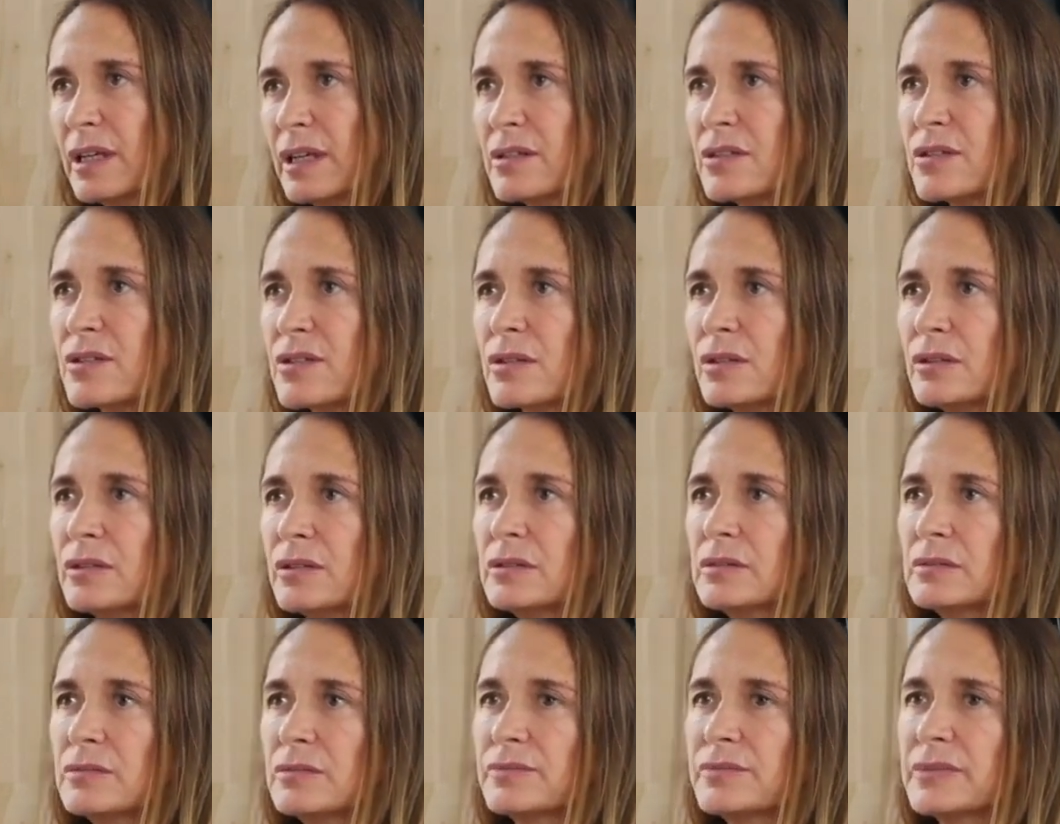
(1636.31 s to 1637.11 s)
And
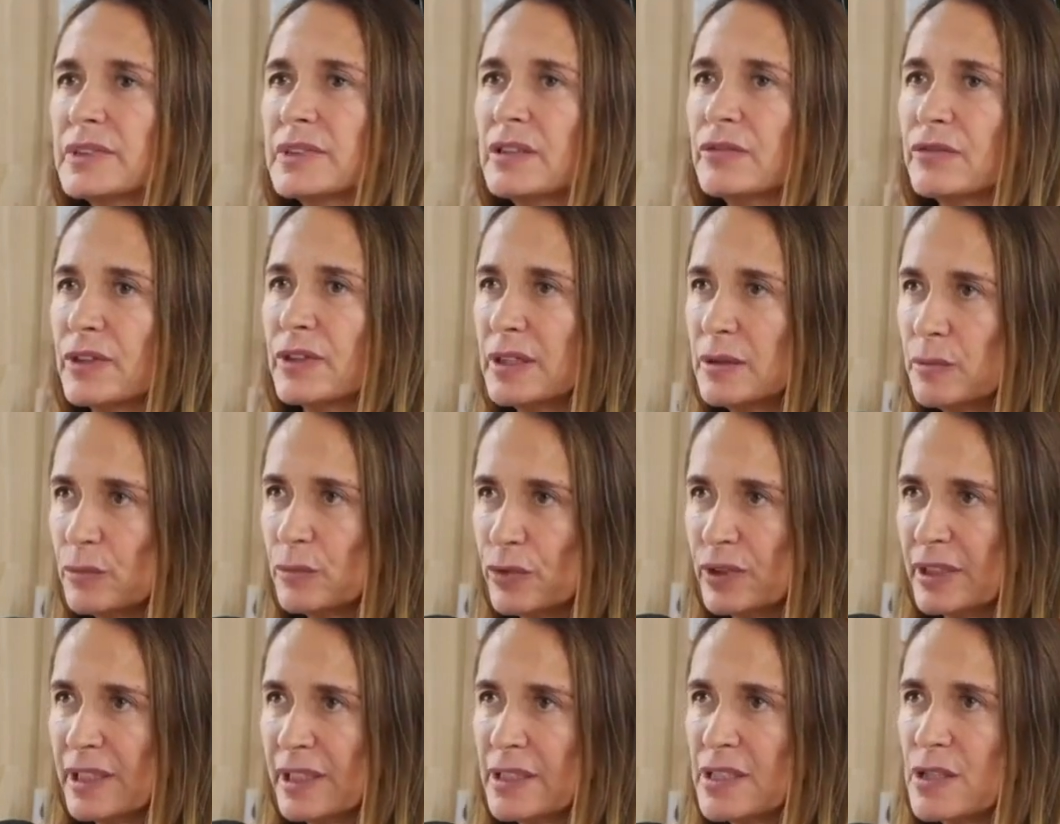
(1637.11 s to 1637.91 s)
so Van
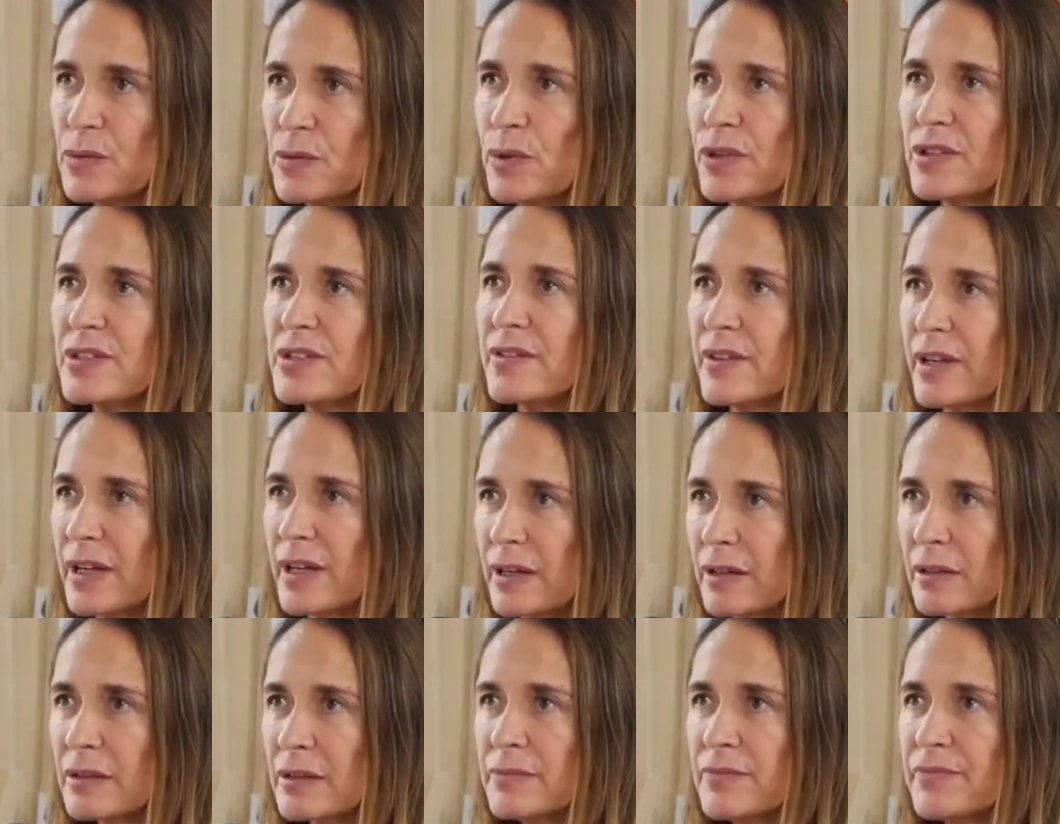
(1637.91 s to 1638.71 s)
den Boeynans was
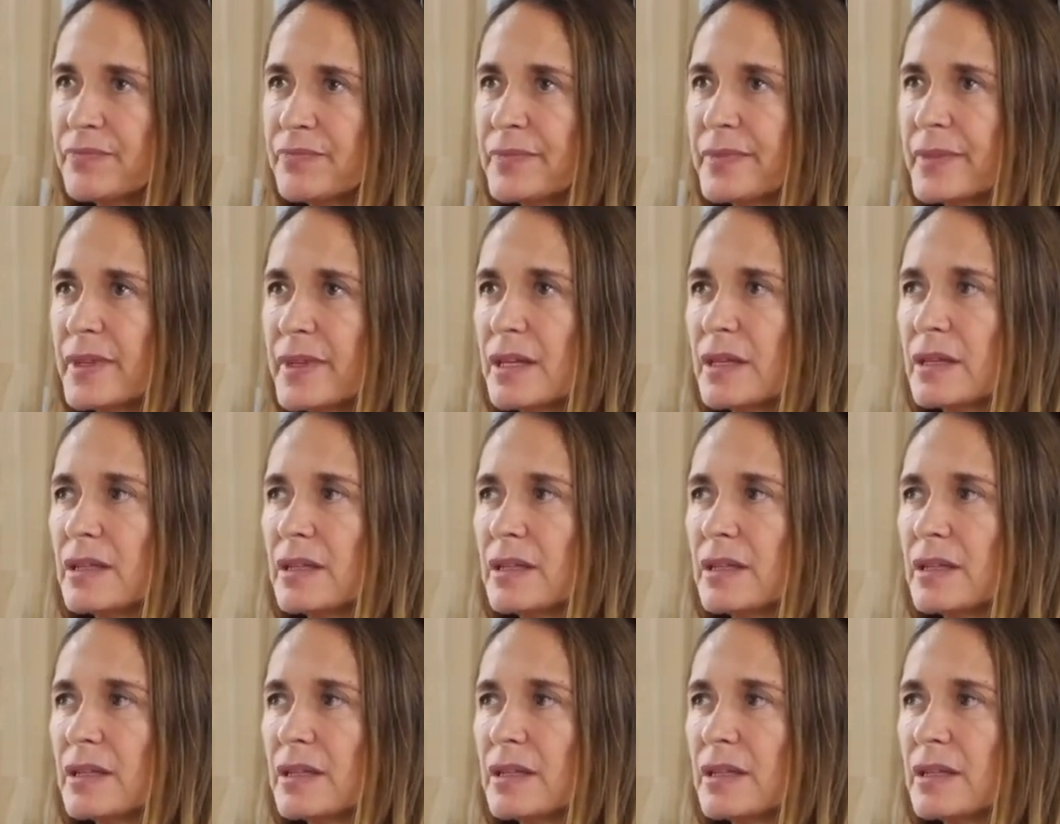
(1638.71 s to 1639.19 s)
there.